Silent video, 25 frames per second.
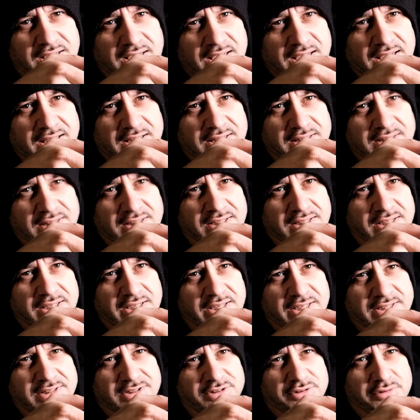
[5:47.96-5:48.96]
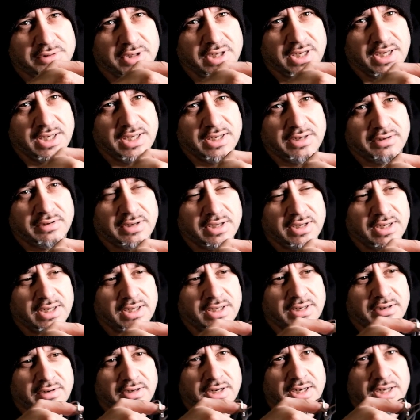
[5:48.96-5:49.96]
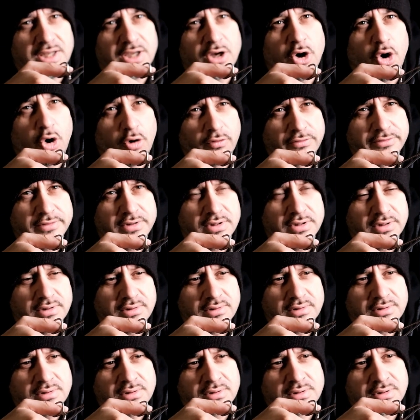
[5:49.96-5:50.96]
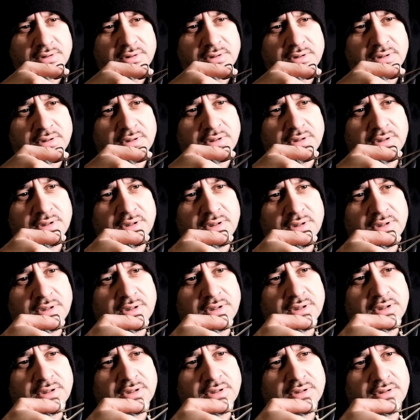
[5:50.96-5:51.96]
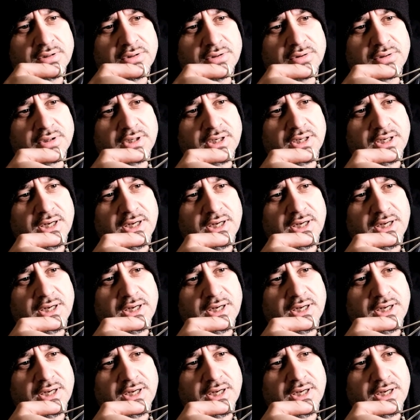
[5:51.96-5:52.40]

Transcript: and is really often you can